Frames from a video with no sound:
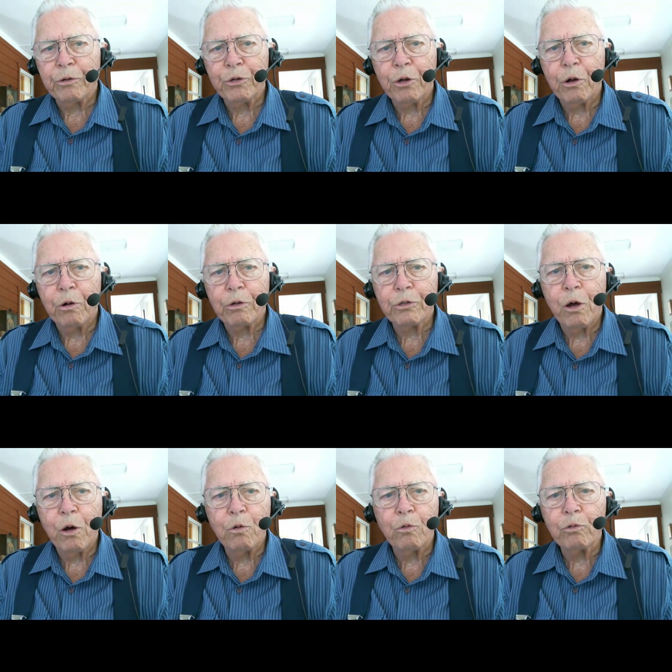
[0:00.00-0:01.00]
Charles
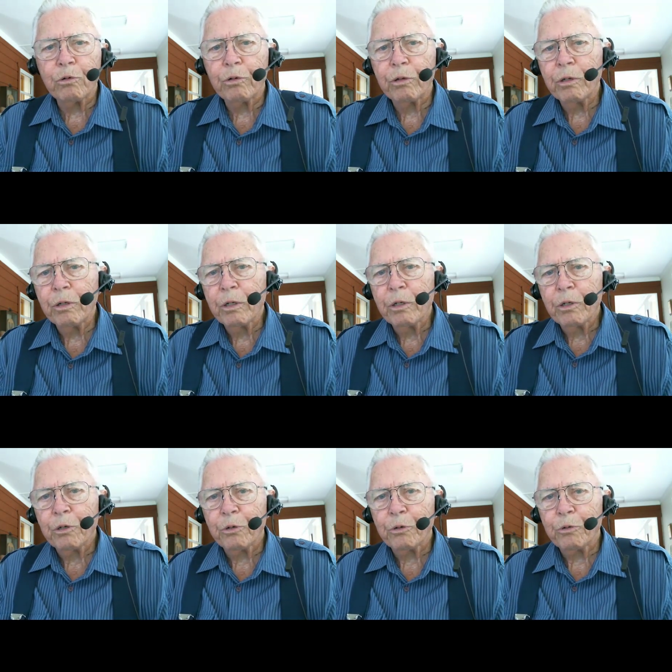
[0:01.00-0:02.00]
Holt,
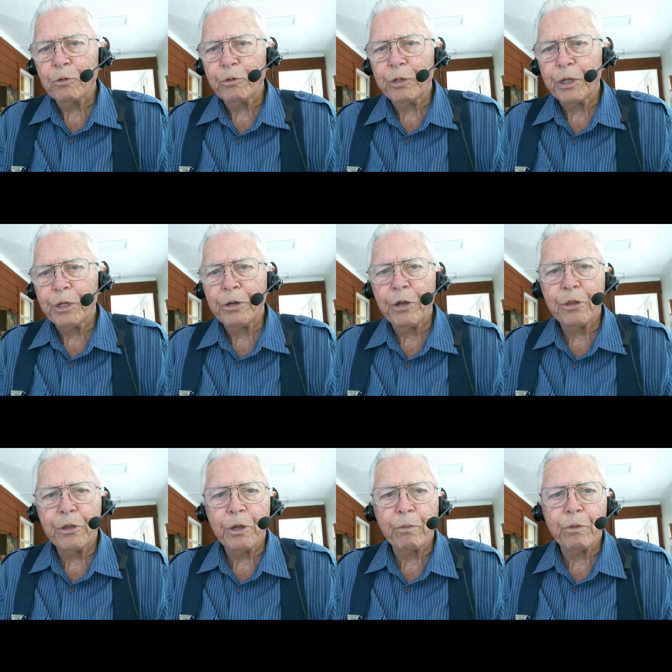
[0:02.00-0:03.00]
who did
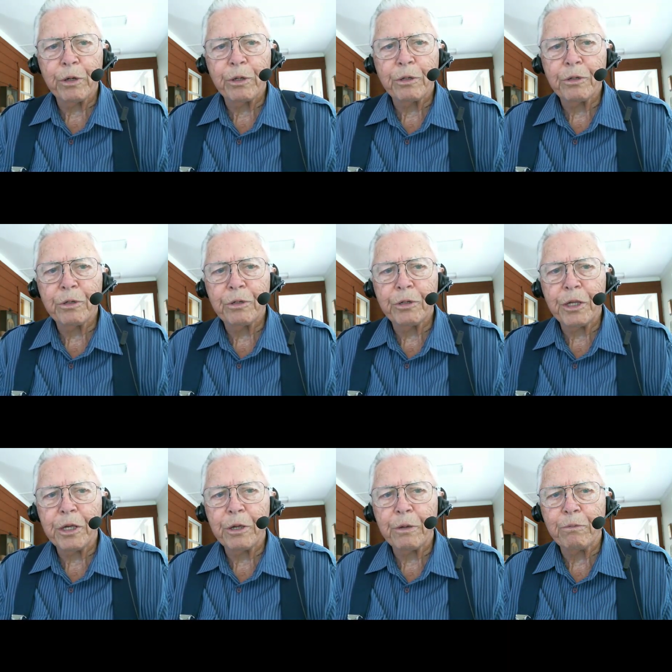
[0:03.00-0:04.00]
nothing but
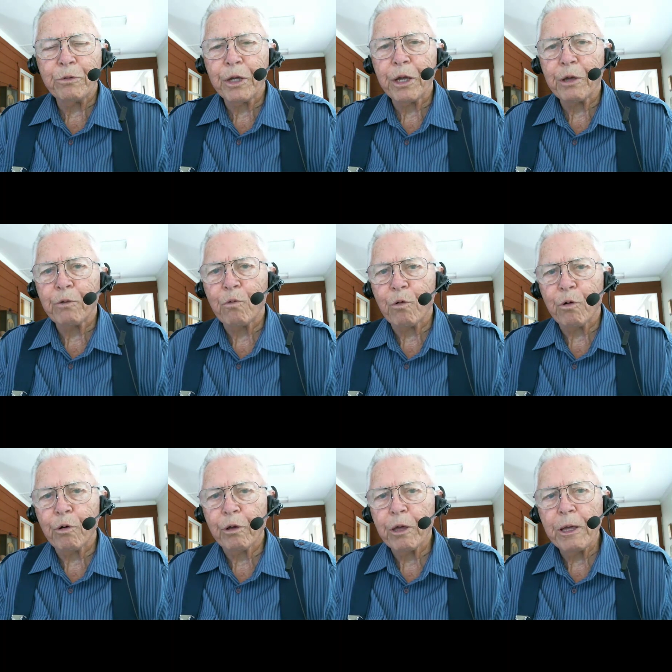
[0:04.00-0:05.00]
TMJ
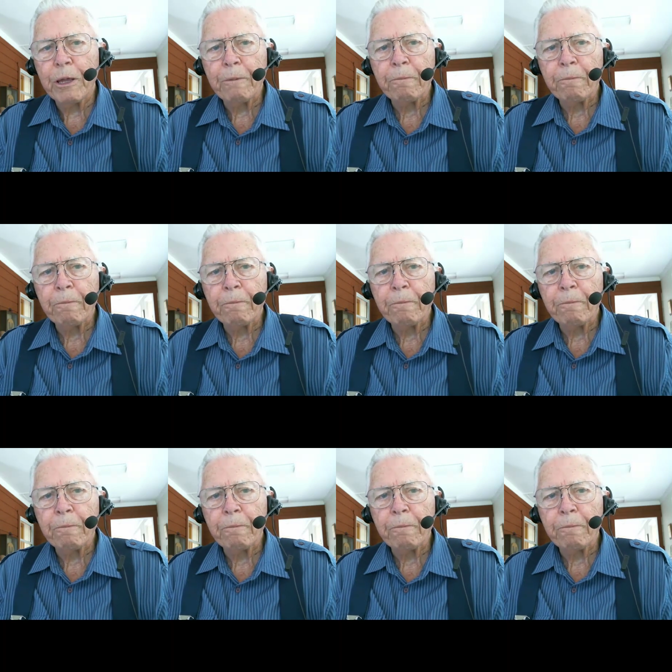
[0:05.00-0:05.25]
work,